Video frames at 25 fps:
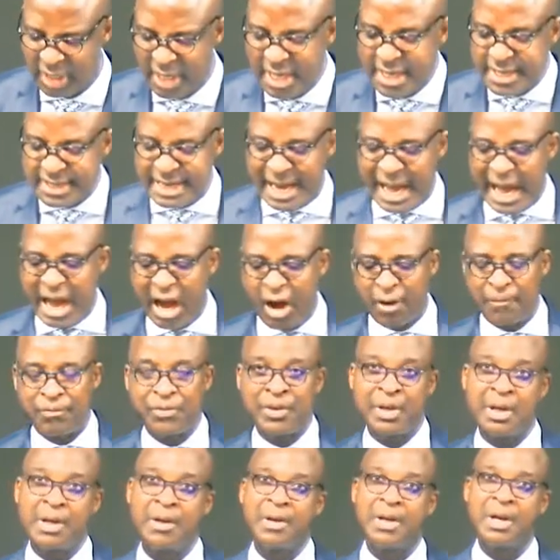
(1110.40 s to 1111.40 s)
Now,
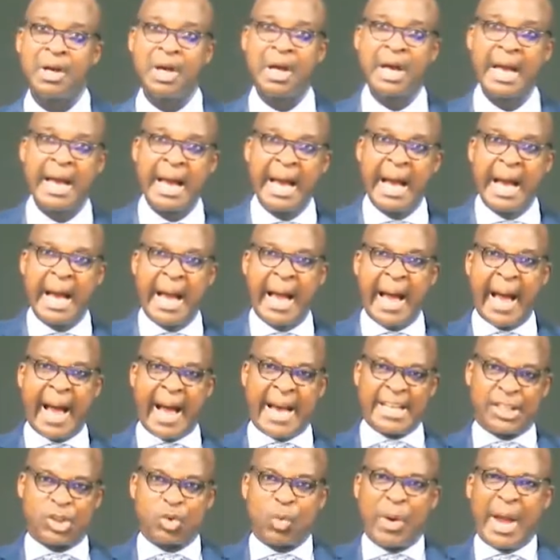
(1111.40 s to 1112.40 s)

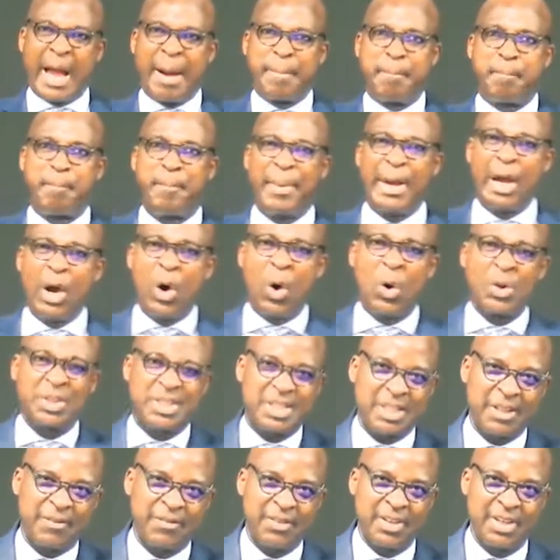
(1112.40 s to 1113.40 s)
as we are
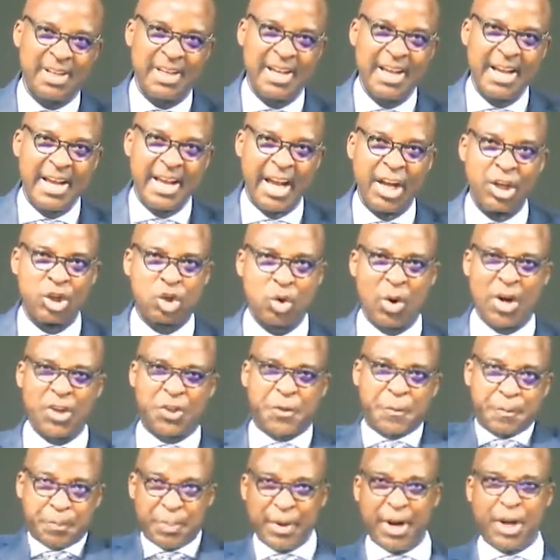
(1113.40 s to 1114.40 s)
built into a
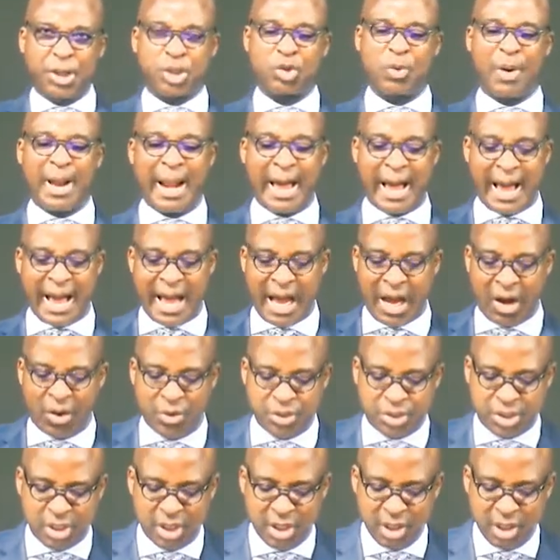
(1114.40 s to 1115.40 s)
spiritual house,